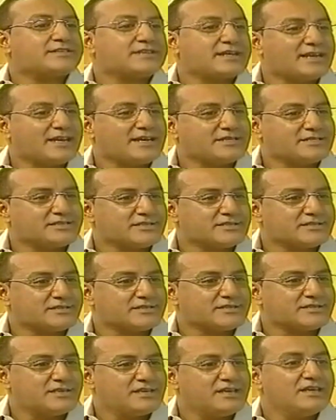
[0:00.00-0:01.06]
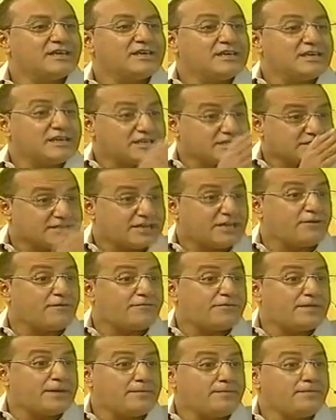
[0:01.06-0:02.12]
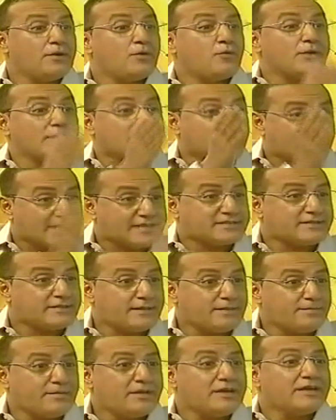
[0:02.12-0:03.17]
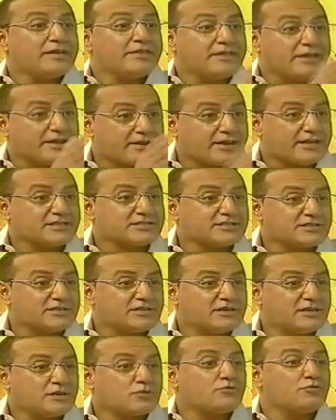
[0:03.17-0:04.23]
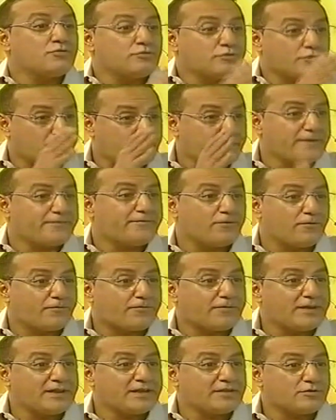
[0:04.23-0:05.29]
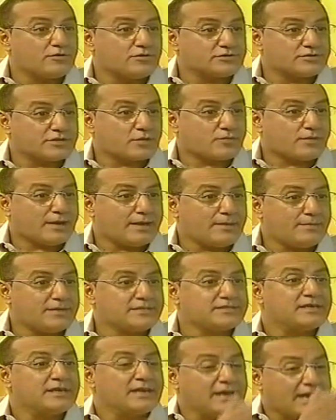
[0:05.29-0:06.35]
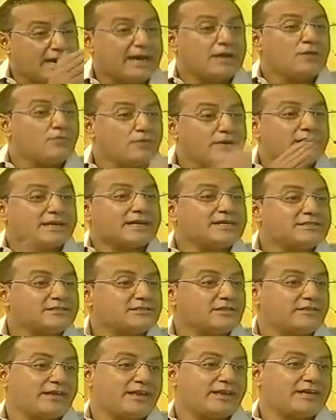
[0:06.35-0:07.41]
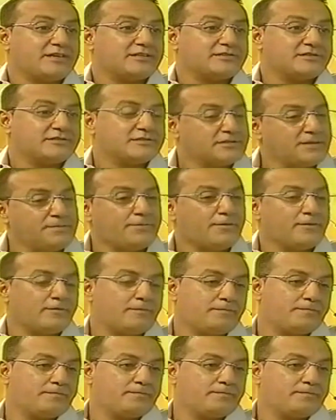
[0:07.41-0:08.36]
a license. Mm-hmm. 10 of them, we granted them. The rest could not be fulfilling those requirements, and we cancelled their license. Simple.